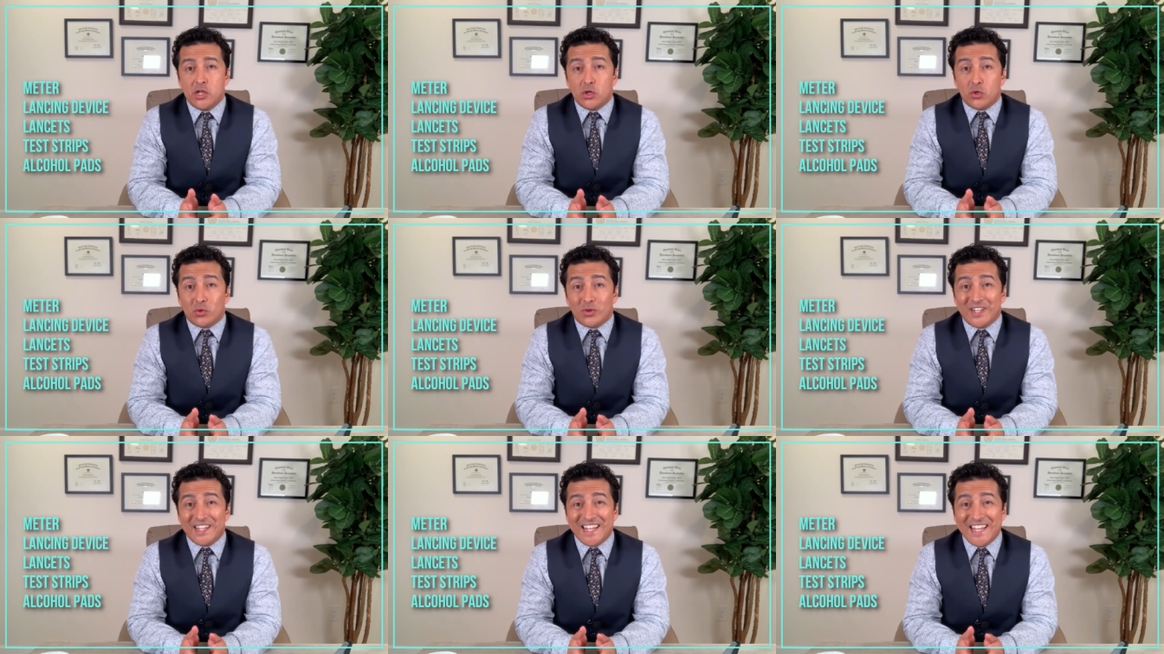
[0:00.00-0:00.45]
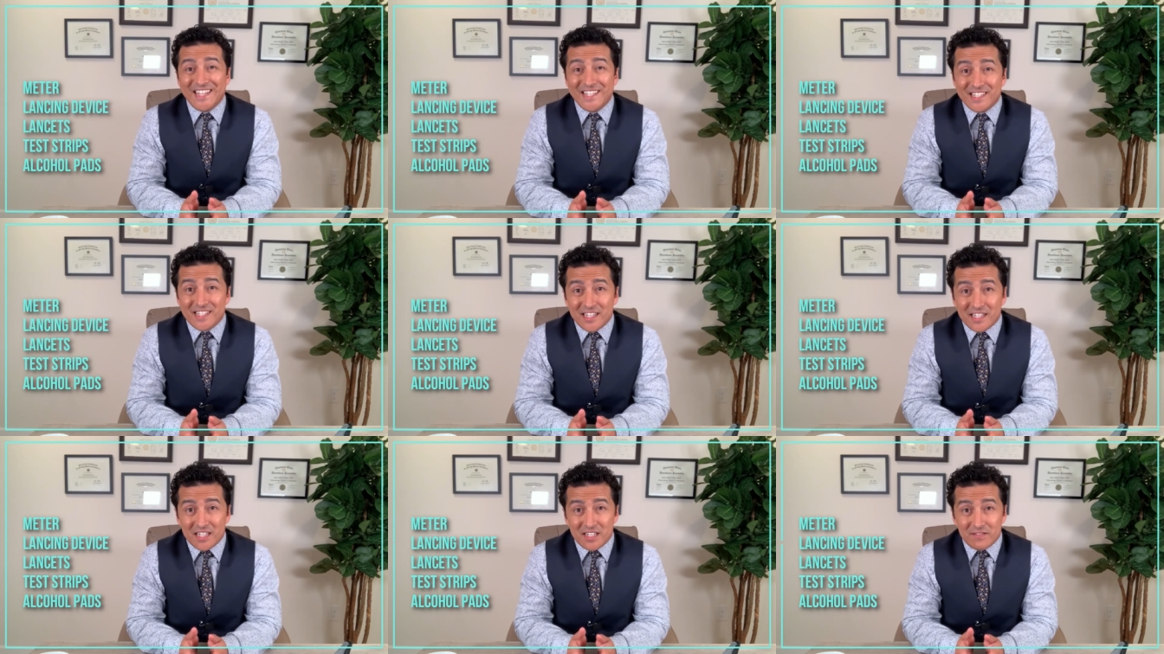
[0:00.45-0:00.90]
your
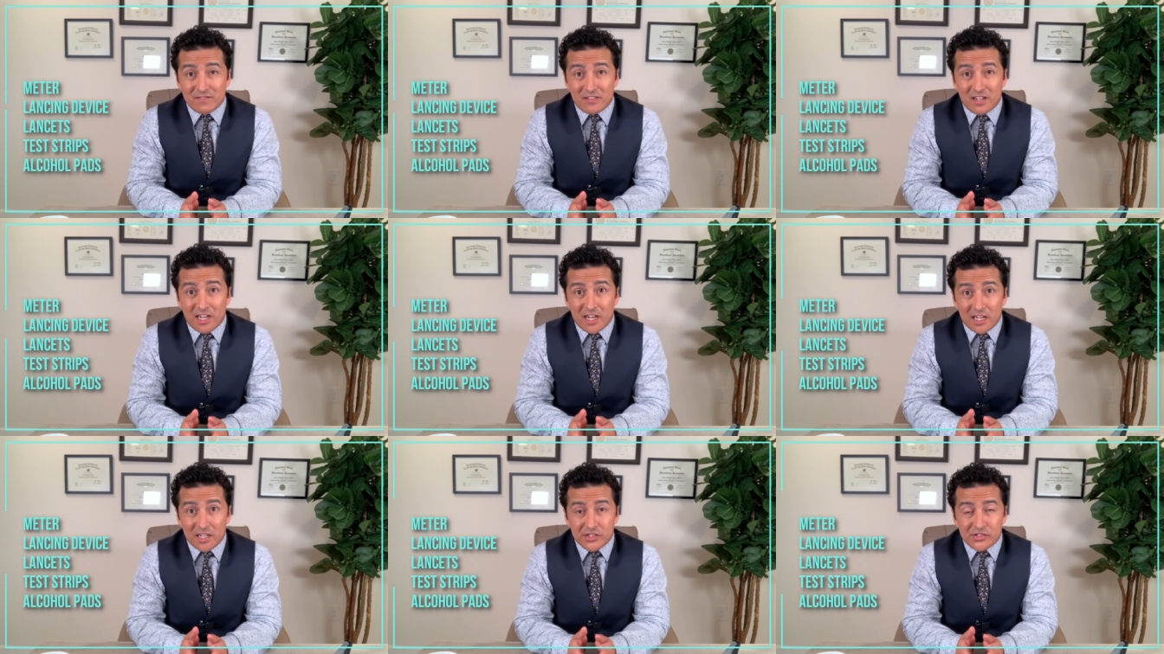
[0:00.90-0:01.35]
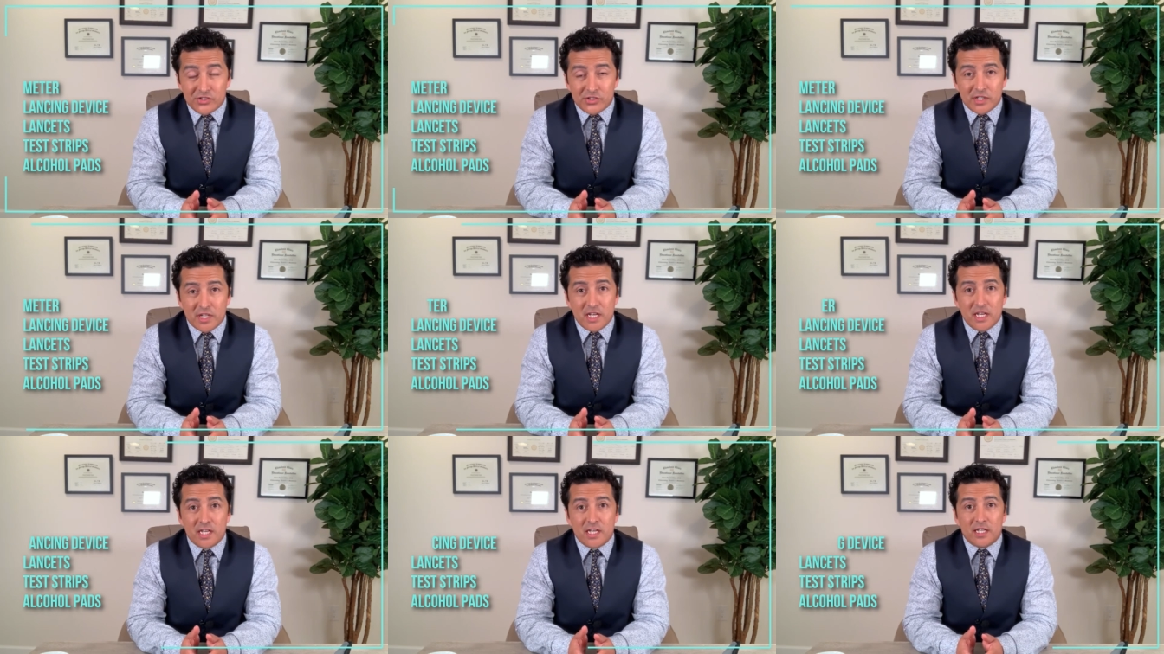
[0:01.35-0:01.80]
lancing
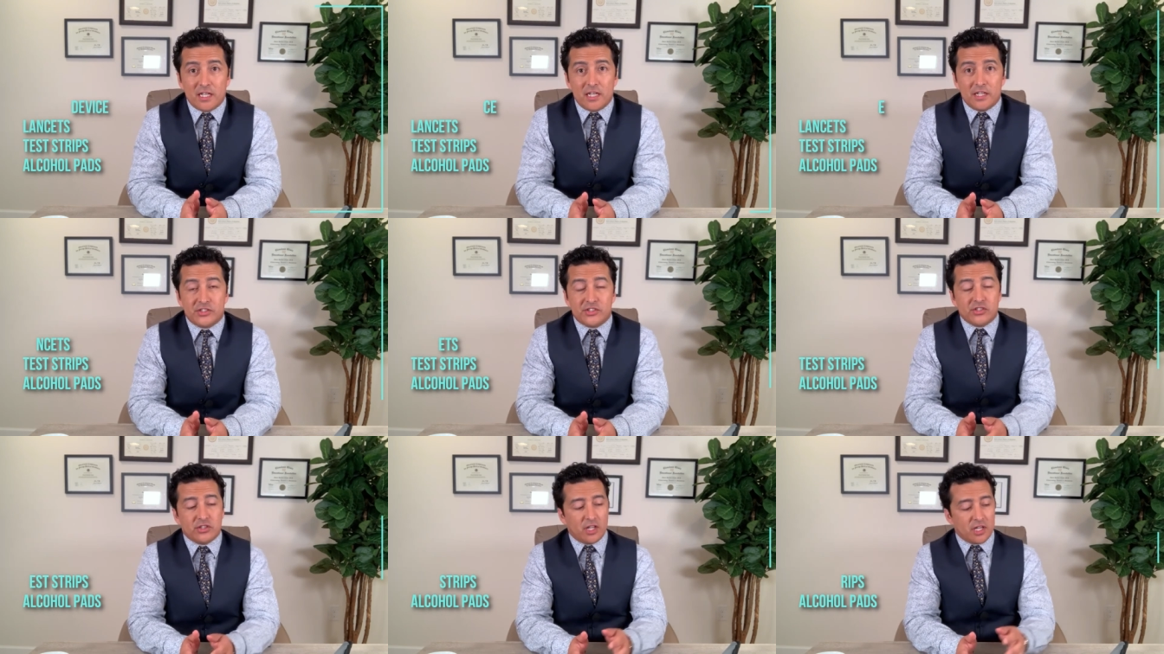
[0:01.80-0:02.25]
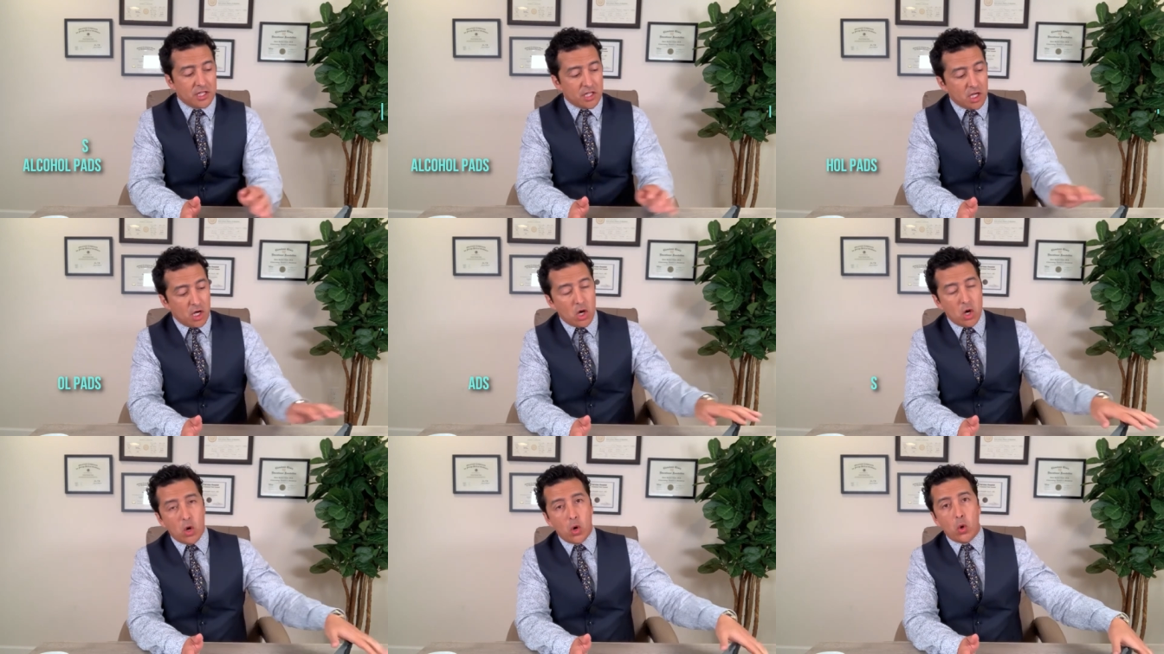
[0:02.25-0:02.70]
device it's
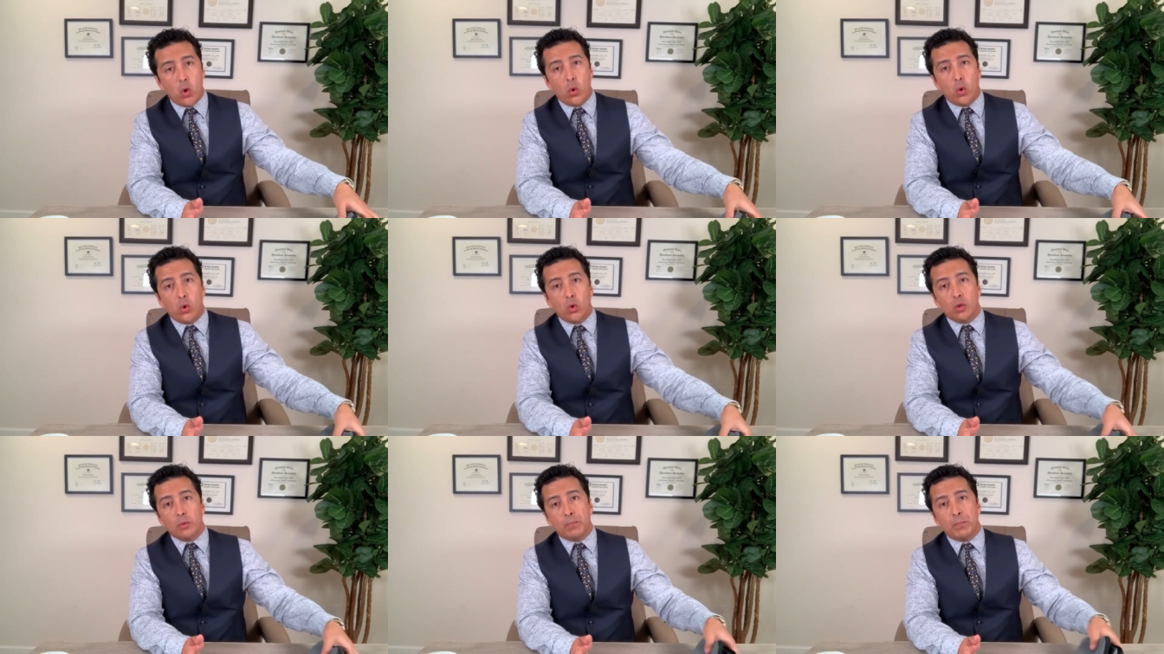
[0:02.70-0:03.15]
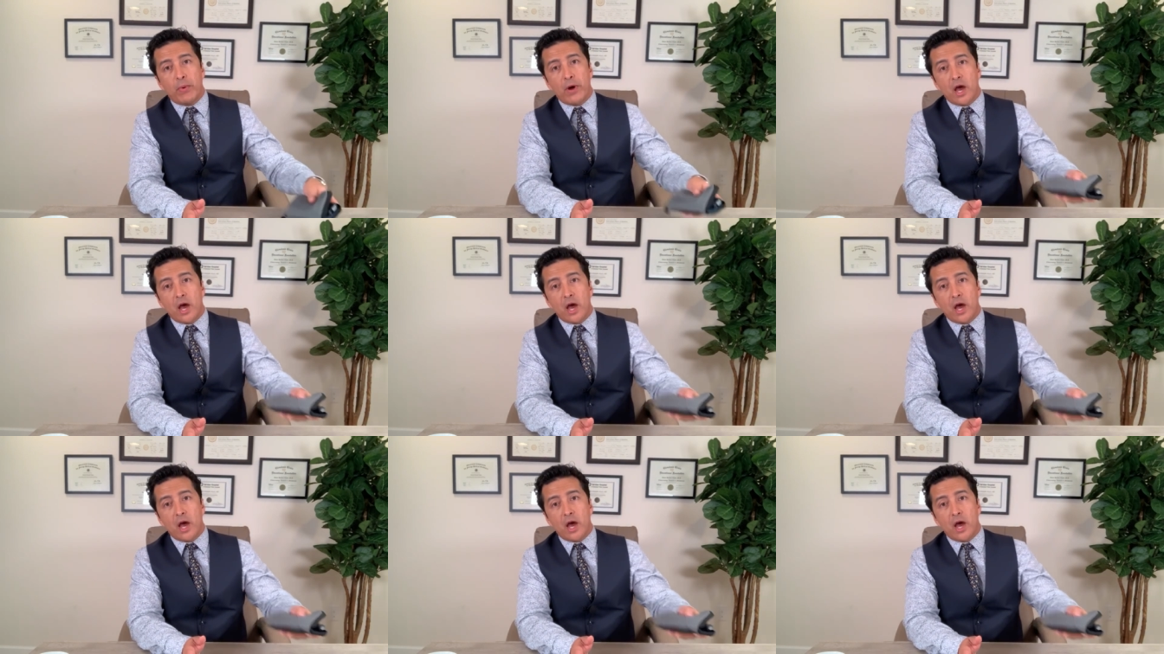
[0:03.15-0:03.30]
like a whole